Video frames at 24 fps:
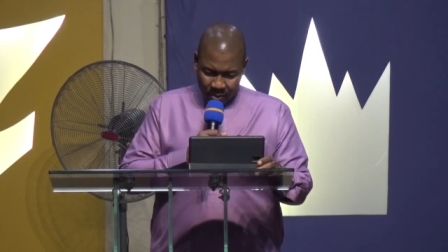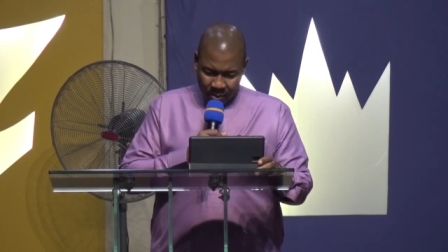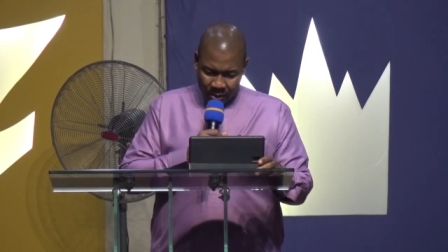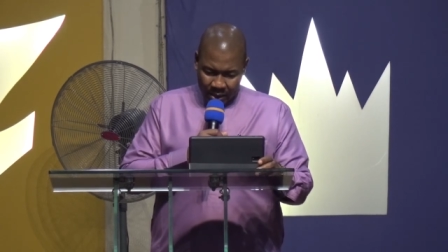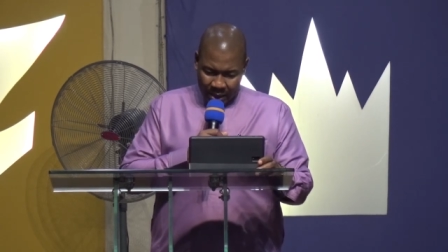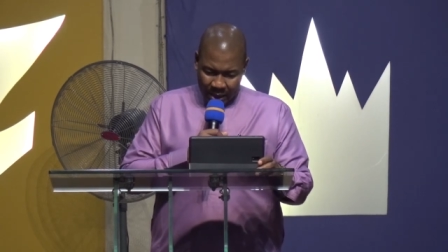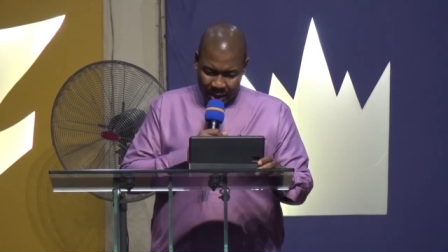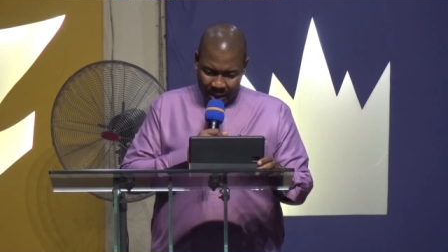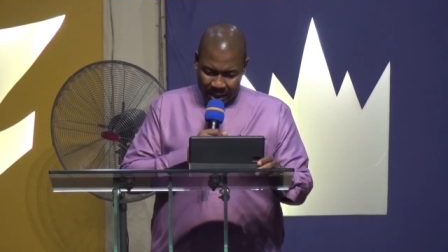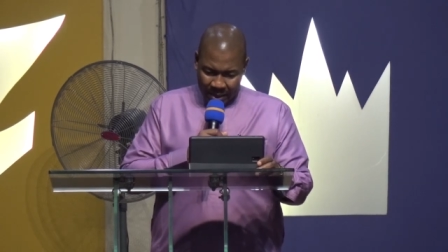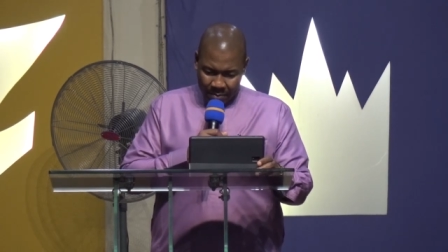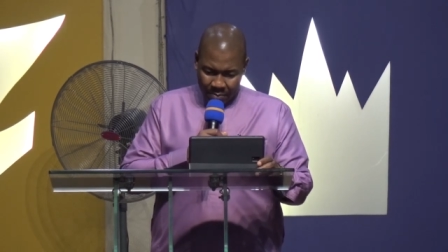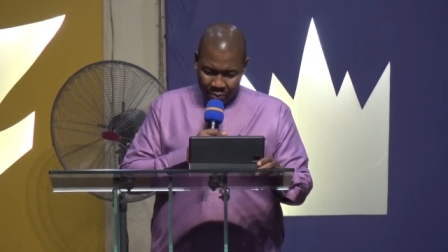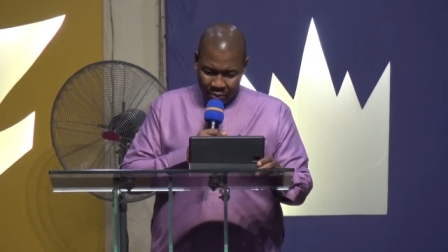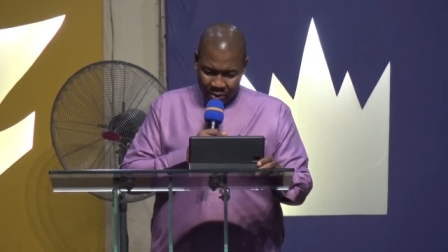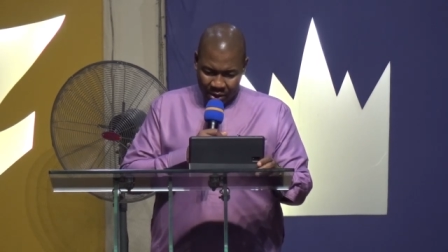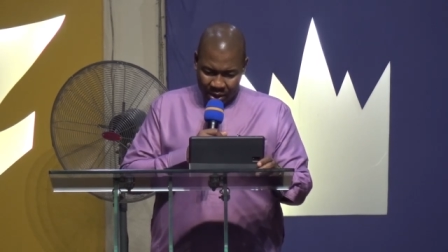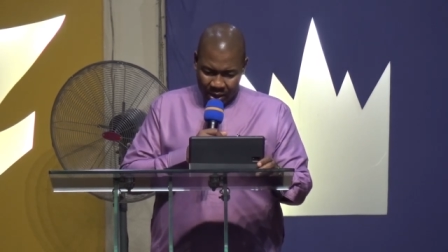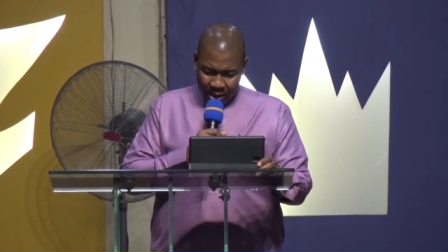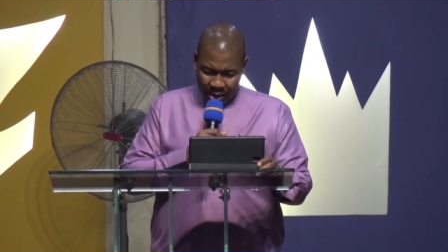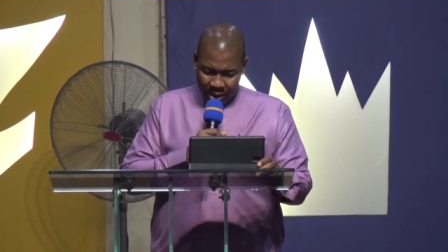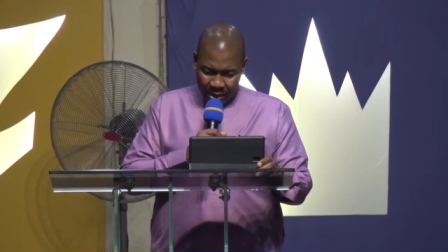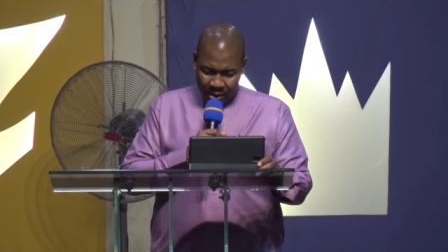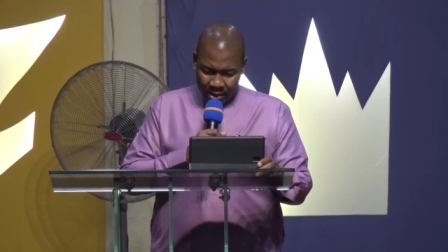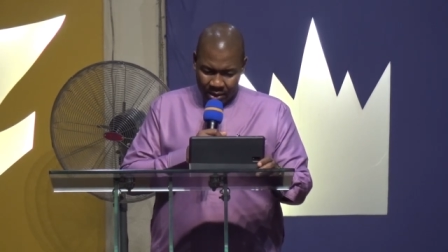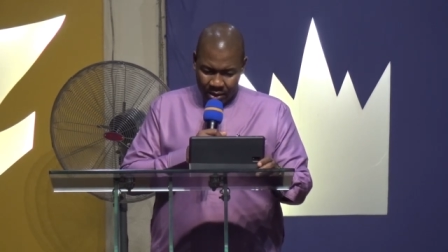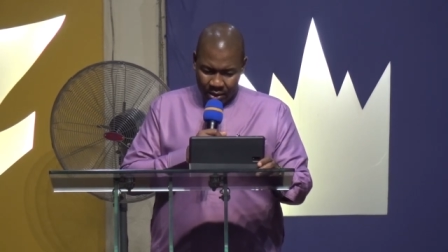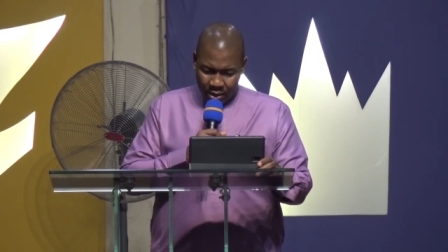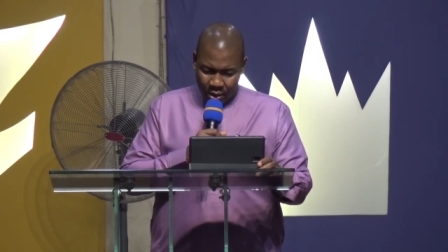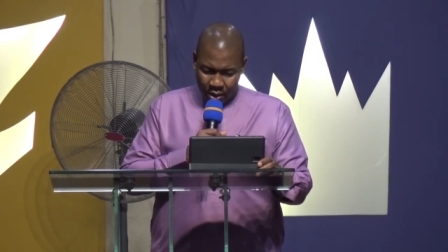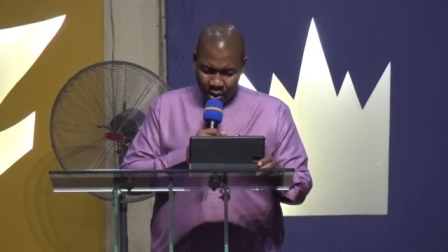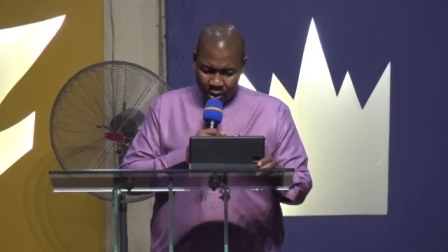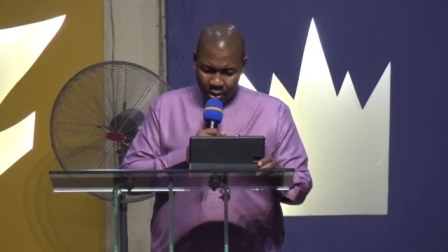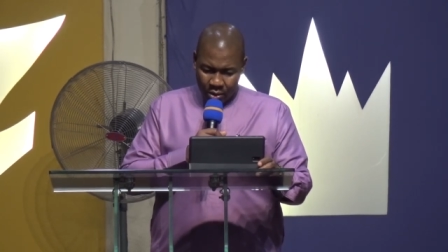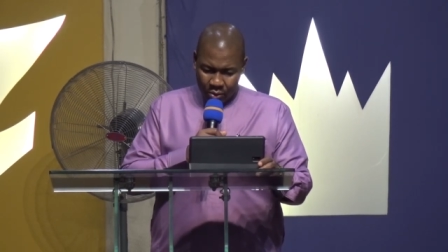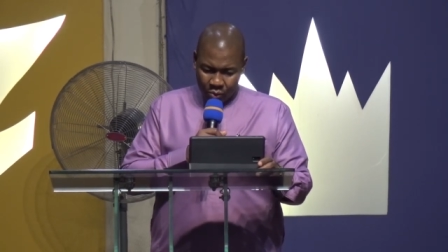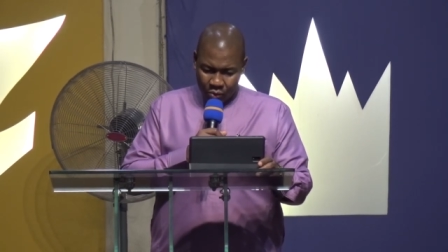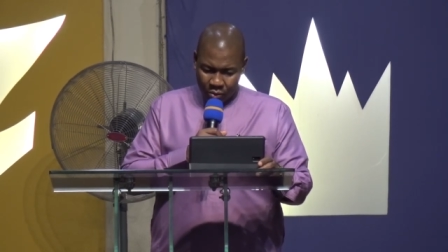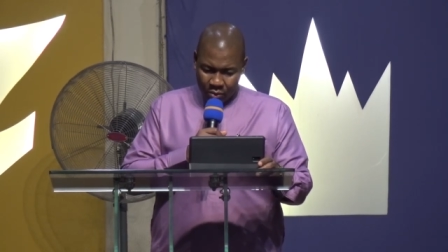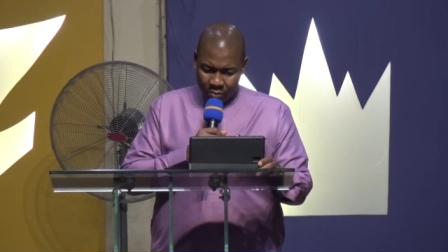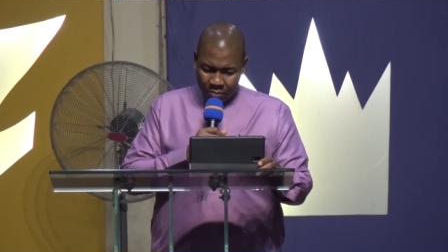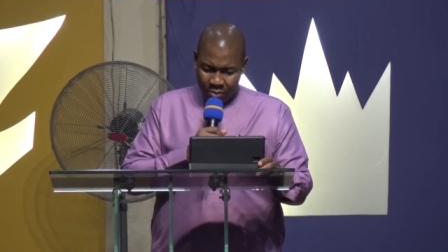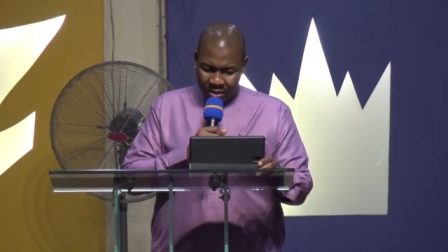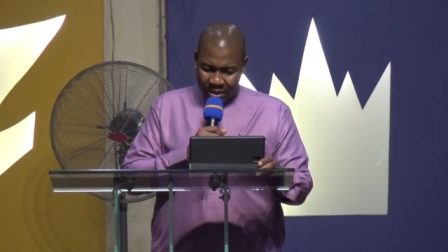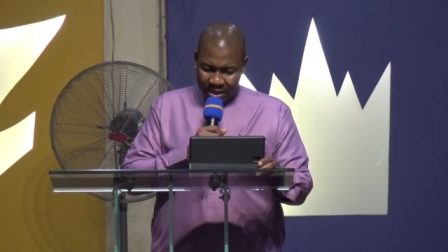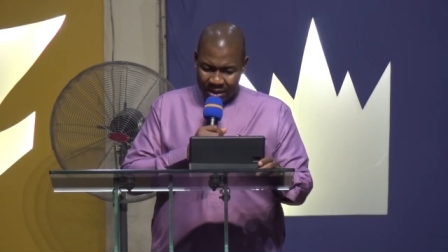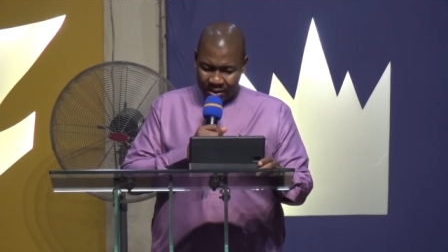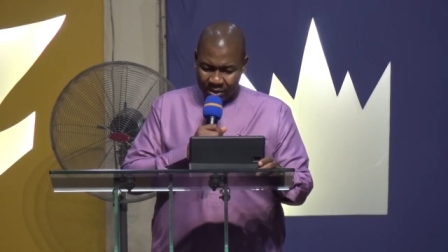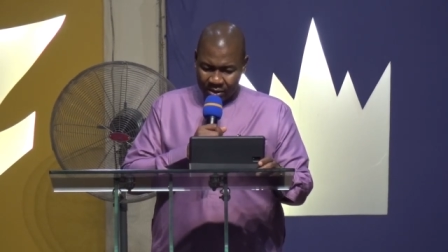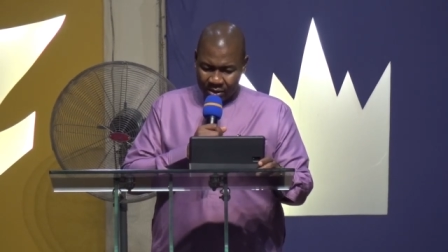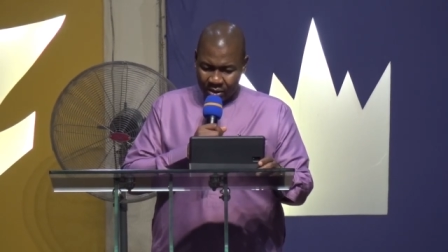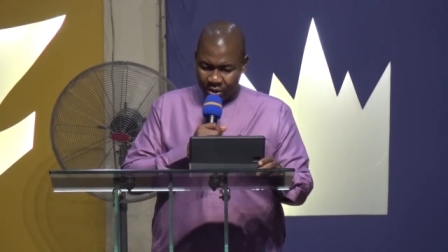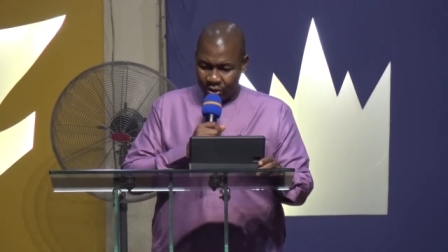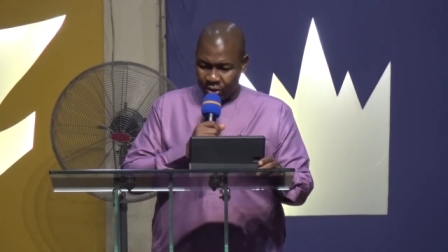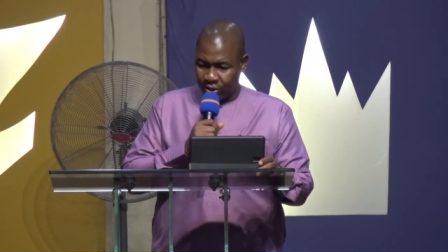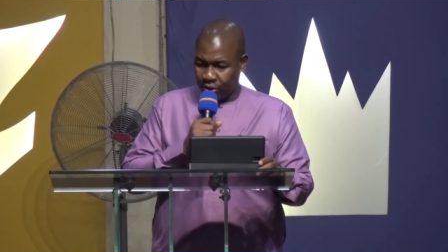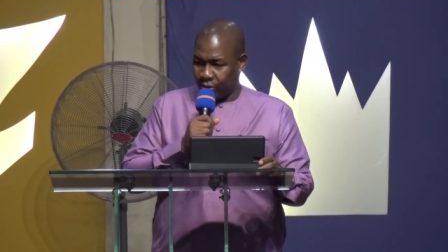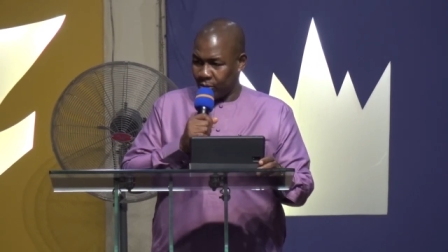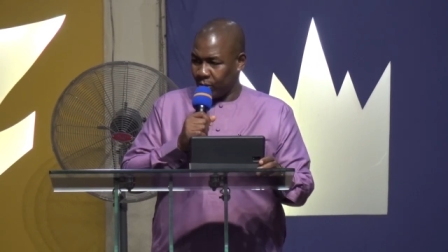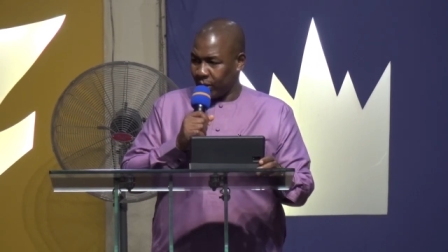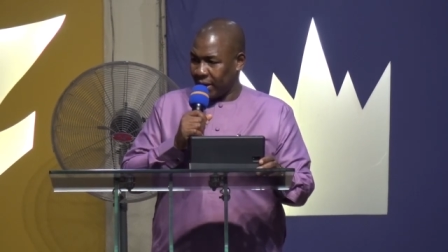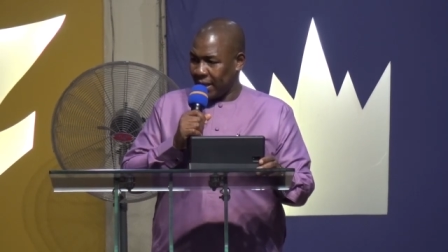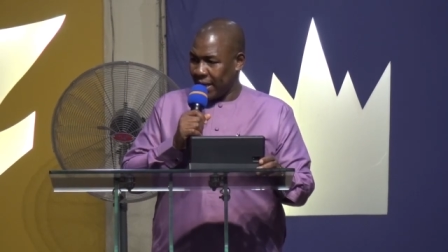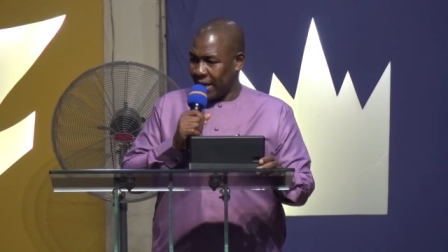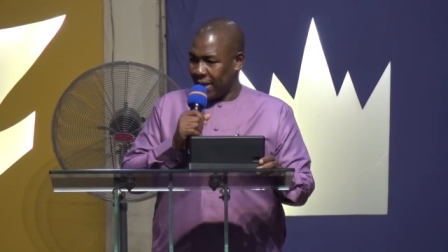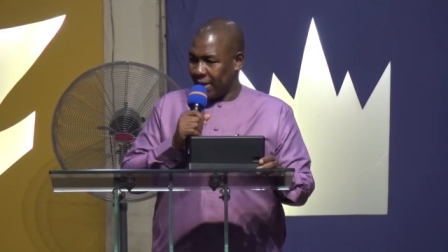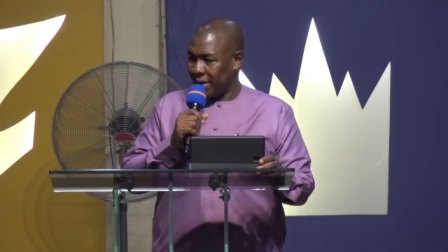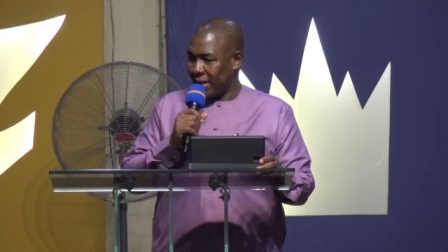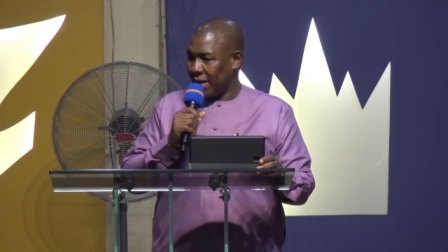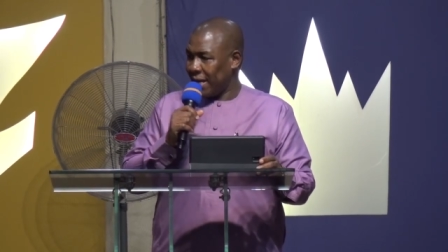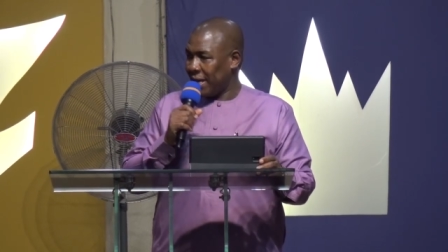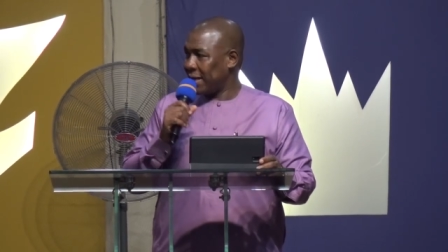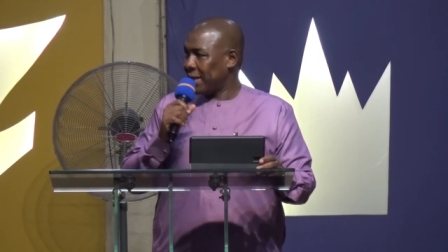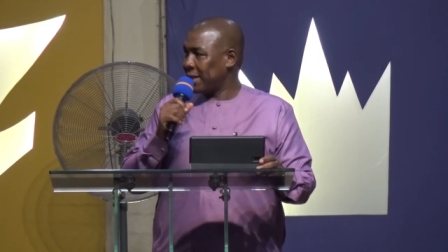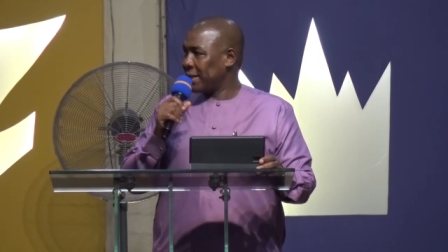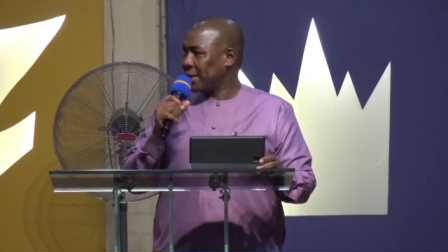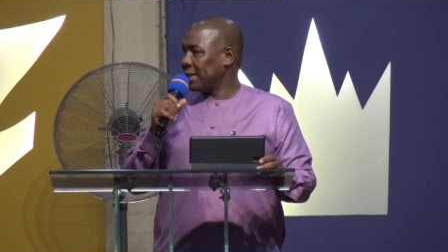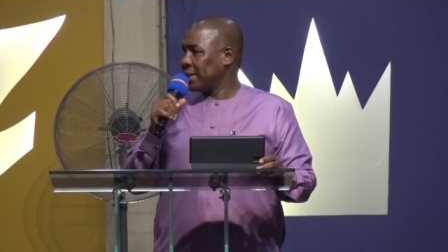And I pray the Lord will bless us together